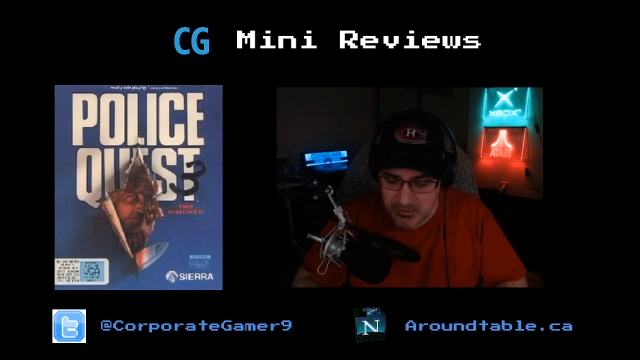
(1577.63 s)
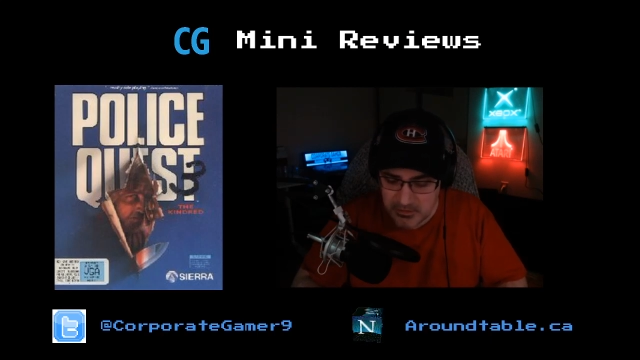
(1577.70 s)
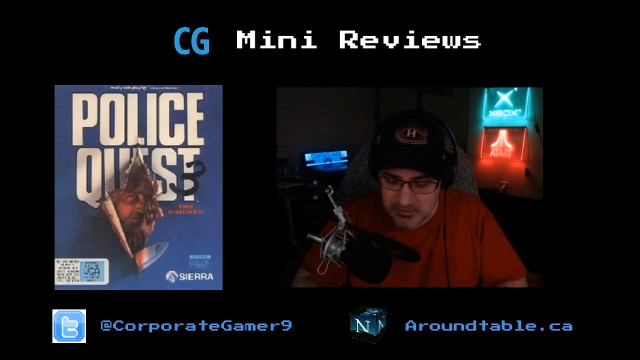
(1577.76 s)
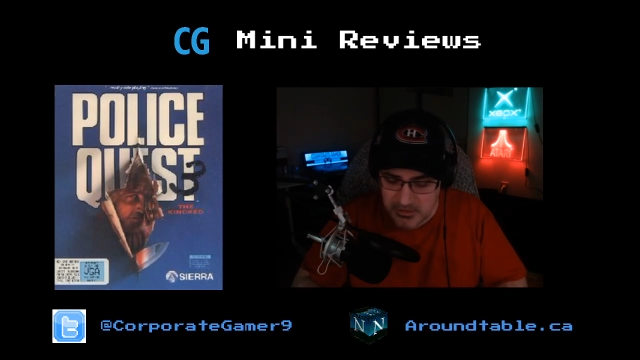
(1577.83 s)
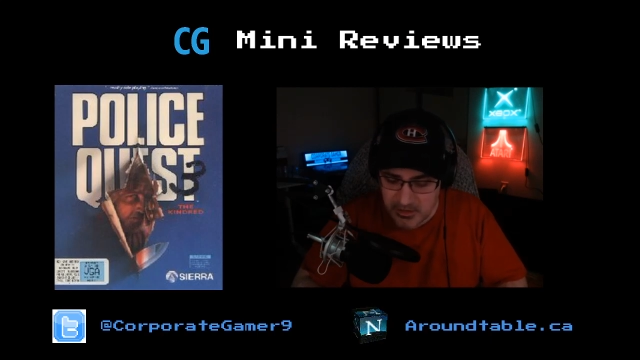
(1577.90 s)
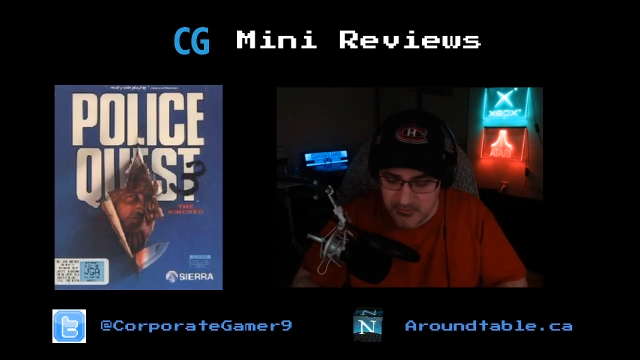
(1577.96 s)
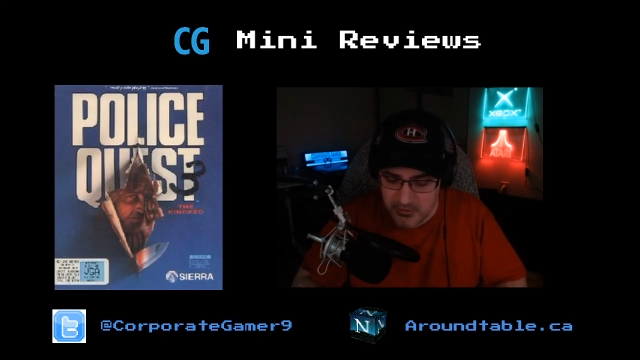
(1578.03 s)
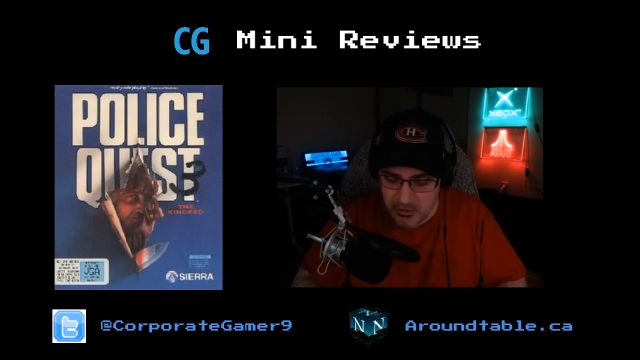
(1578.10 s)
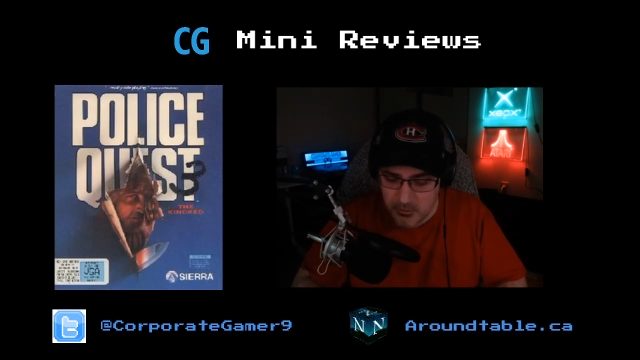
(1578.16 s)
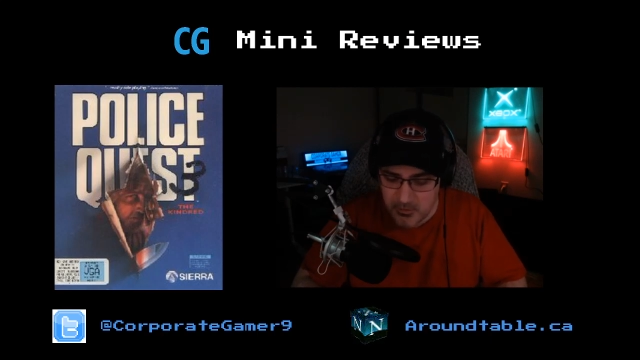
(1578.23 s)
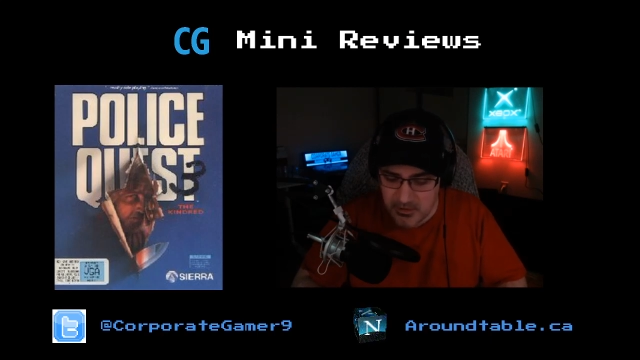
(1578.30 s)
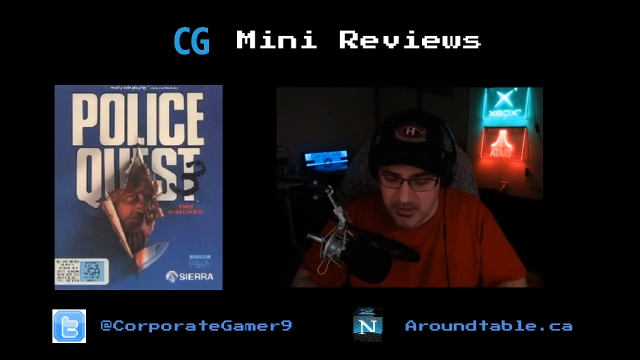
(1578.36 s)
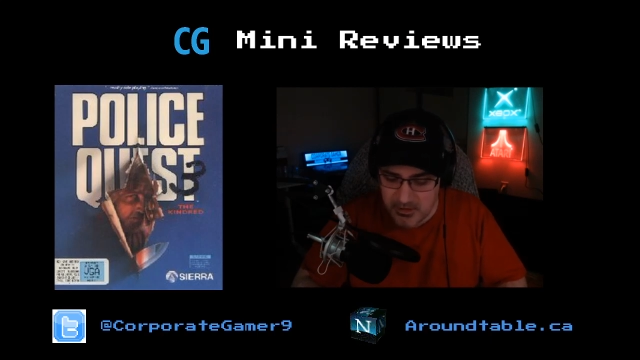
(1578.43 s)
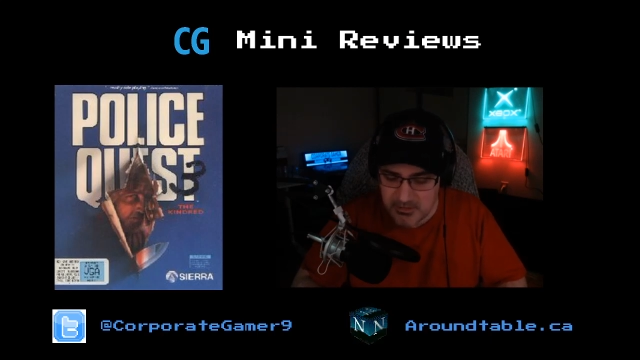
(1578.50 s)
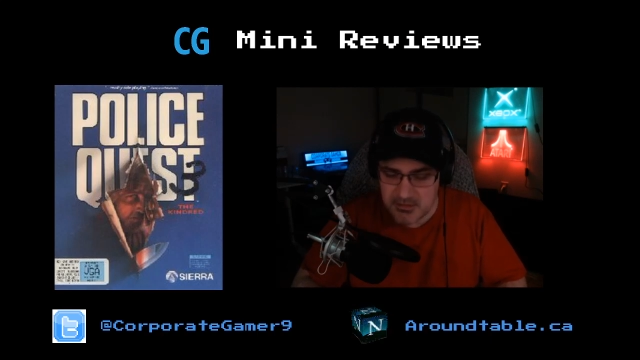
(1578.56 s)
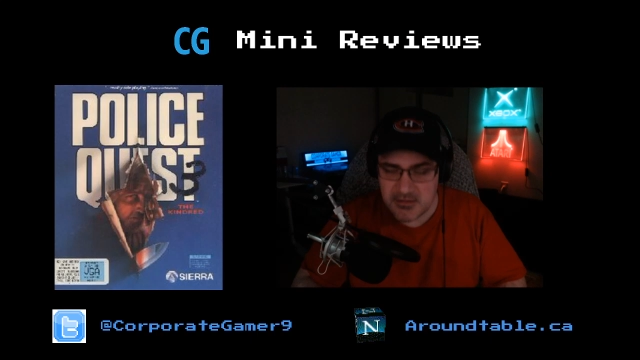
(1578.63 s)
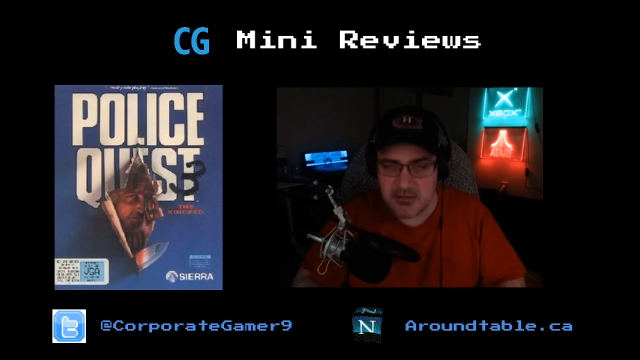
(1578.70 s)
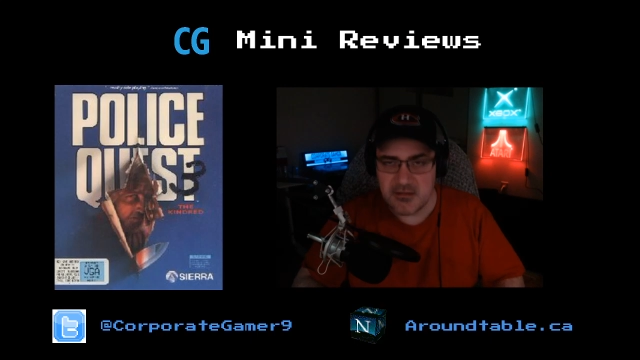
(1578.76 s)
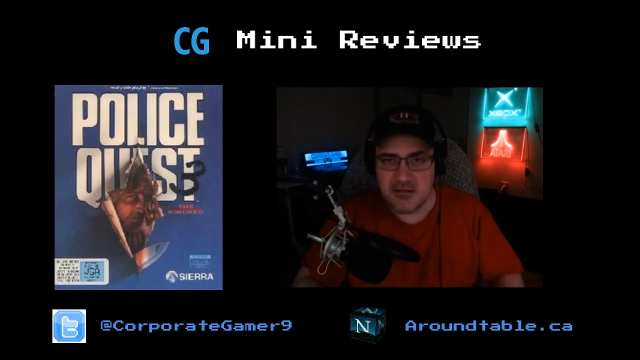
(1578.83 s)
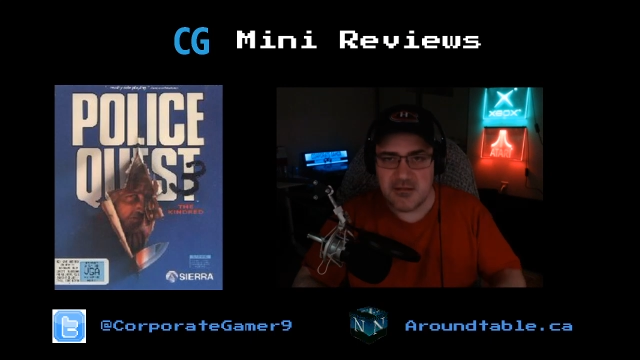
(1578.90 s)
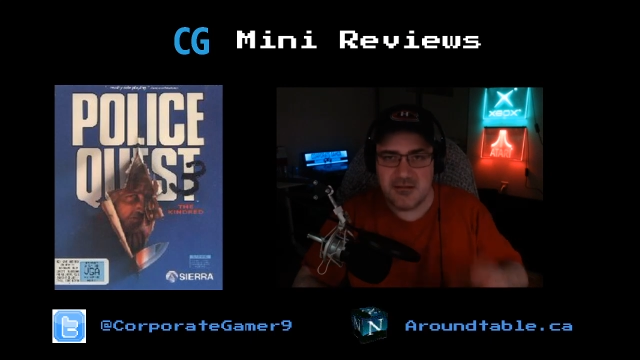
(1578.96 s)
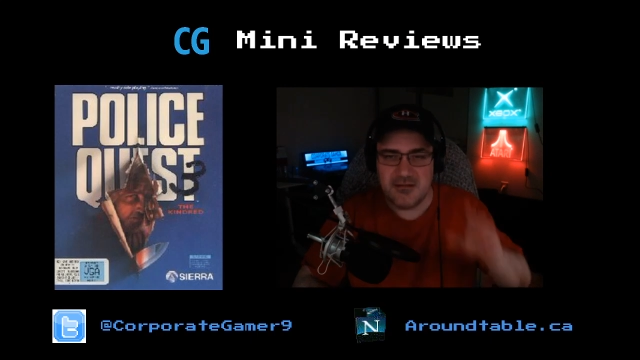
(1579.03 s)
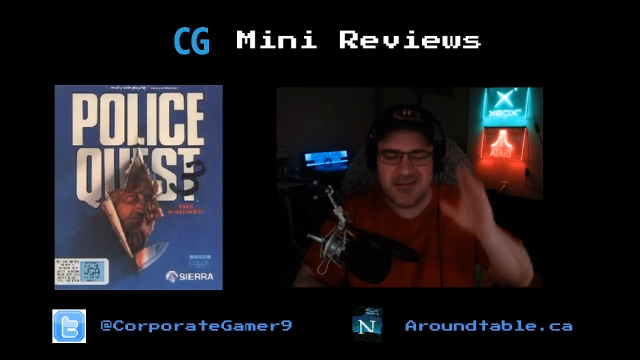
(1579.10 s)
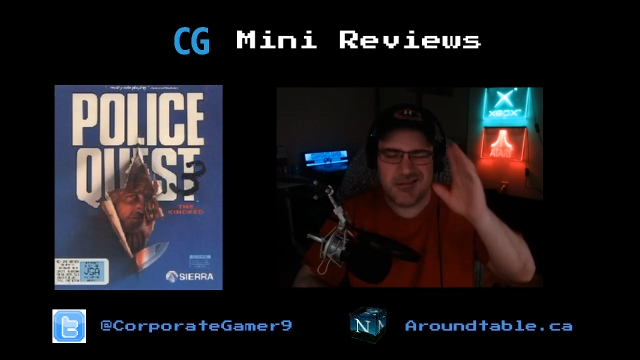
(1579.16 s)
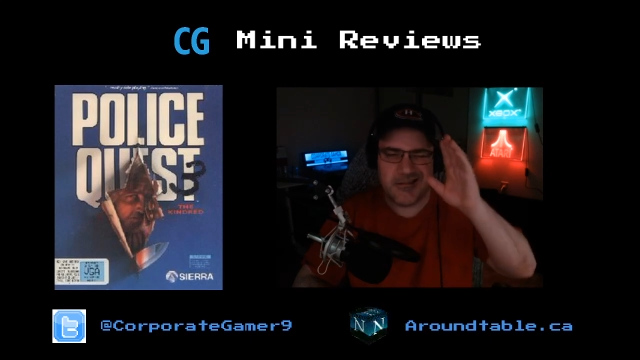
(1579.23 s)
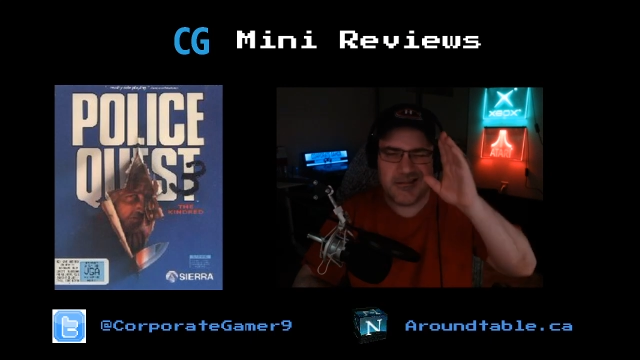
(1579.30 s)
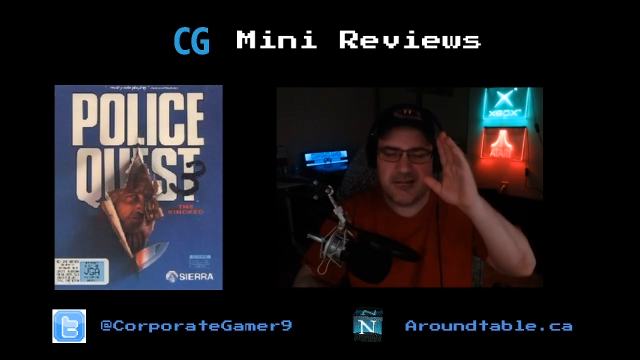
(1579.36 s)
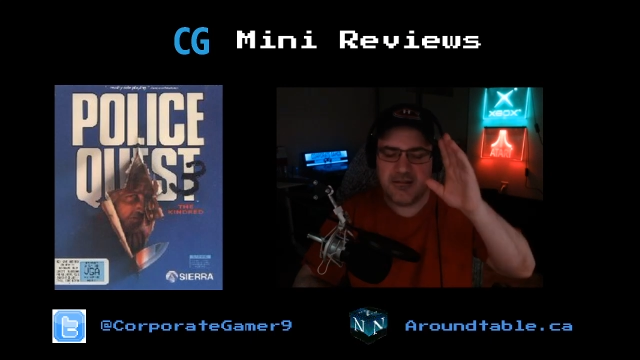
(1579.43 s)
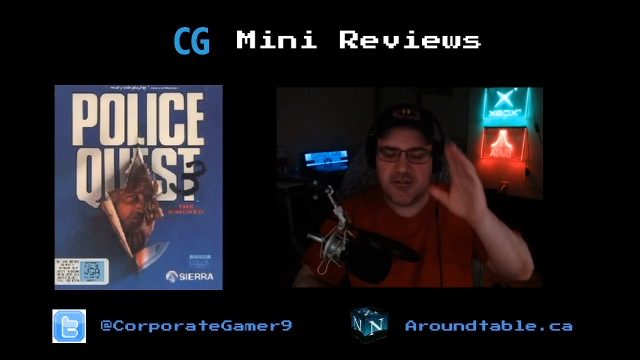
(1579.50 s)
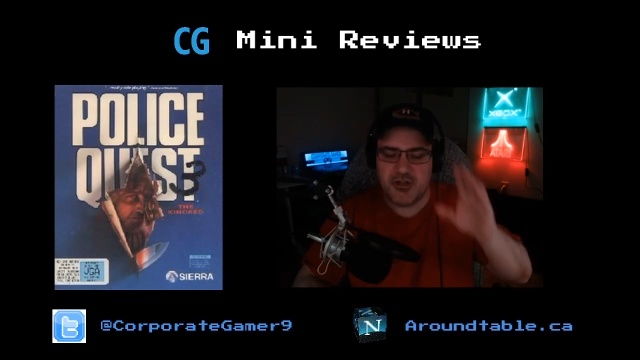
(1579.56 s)
So have a good one, guys.
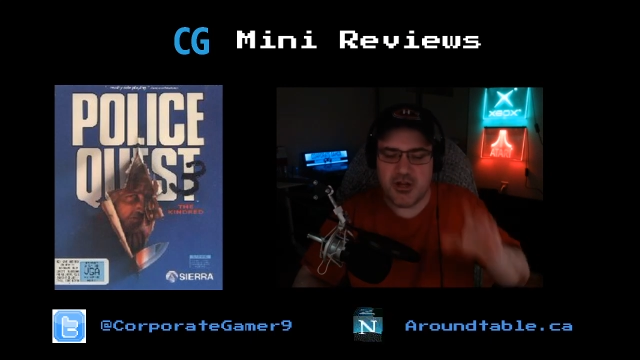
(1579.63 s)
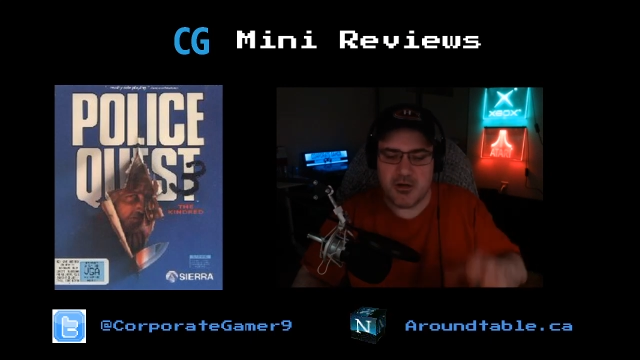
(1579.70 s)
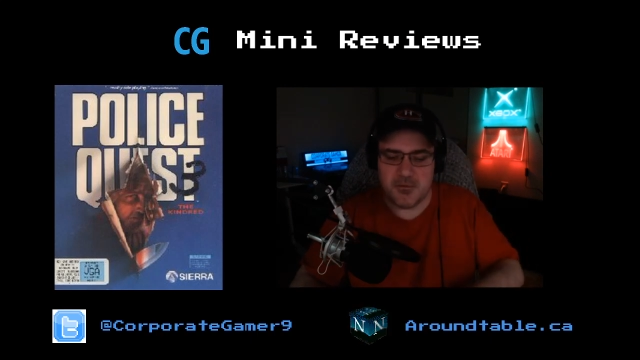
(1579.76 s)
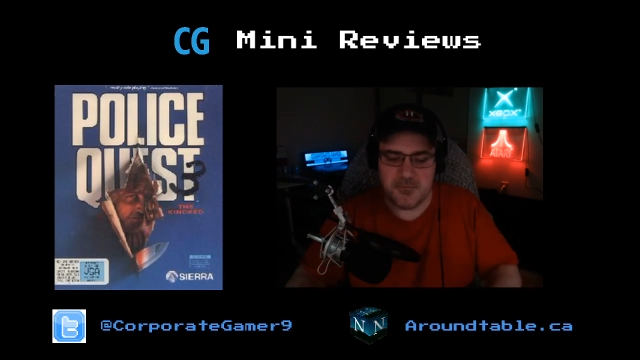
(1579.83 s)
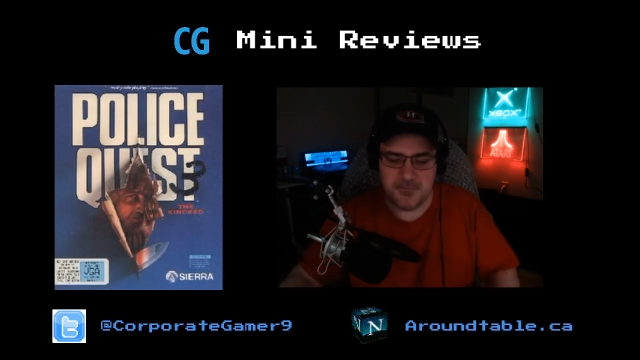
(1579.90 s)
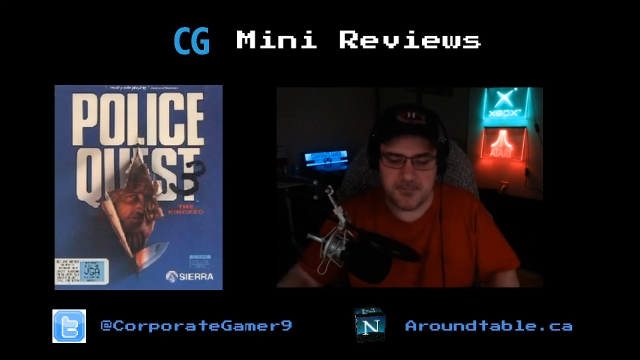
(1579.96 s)
Ciao.